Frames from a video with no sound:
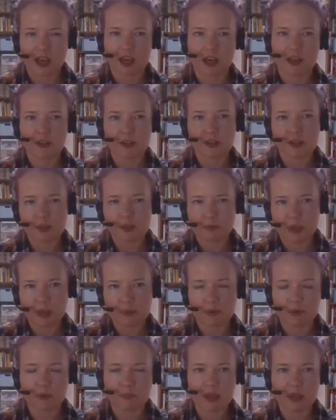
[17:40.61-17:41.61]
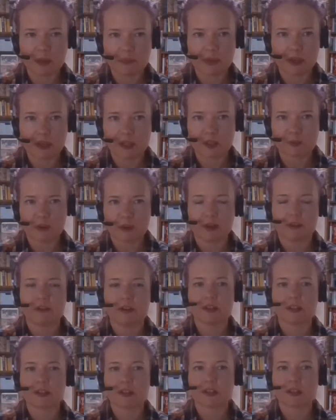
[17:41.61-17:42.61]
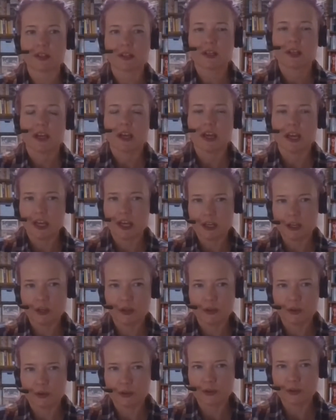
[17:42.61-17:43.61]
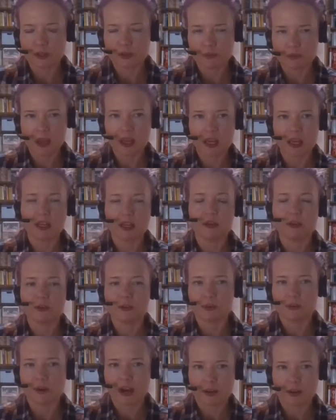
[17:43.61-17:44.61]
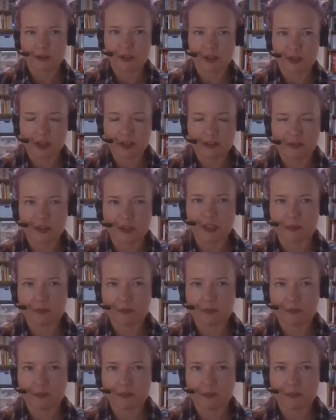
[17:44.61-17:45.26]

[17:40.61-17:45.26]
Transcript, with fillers: uh, and those people may be experienced in your domain or outside of it.